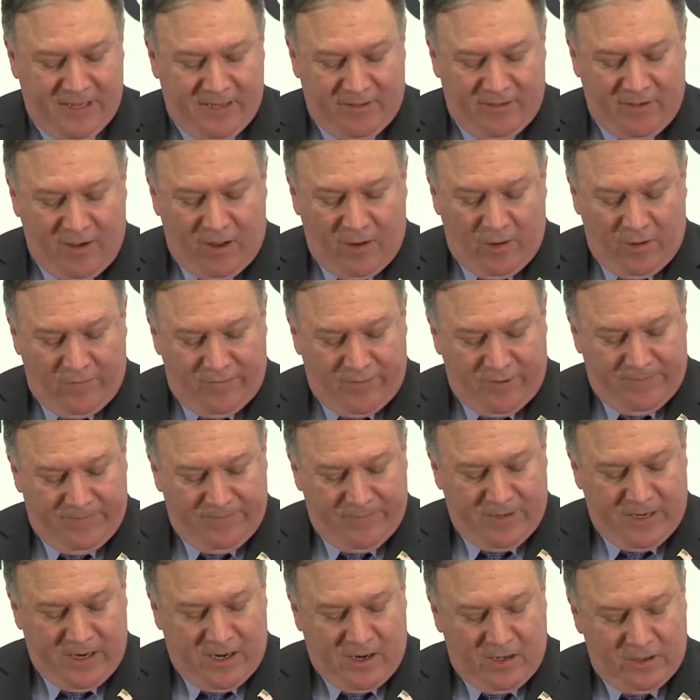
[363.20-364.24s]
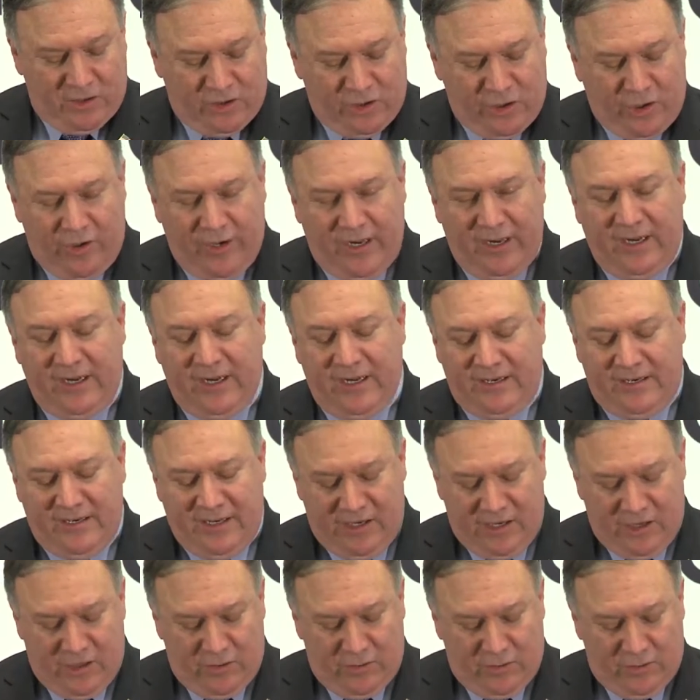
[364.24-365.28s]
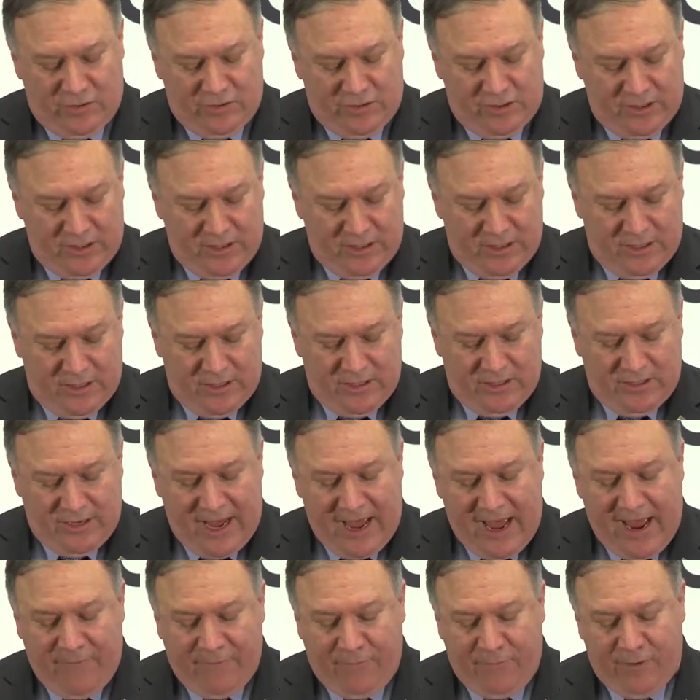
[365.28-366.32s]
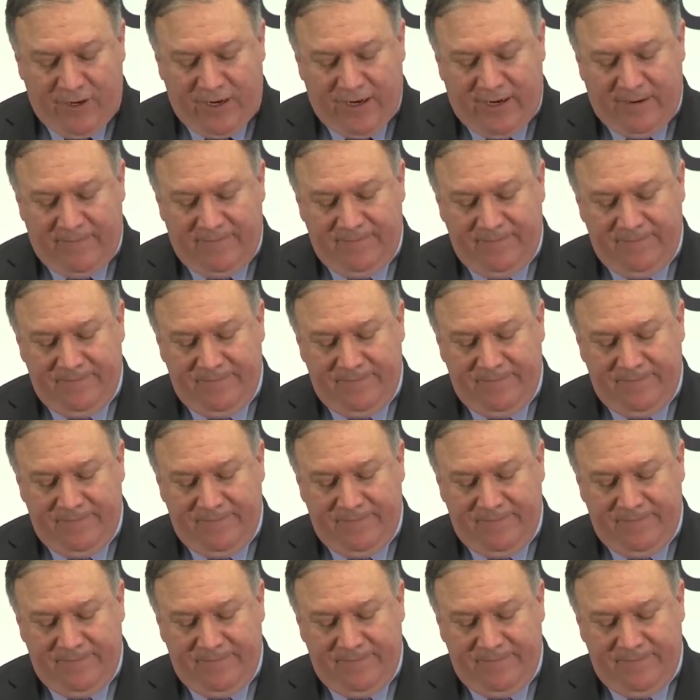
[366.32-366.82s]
It's all over. Our journey continues to Africa.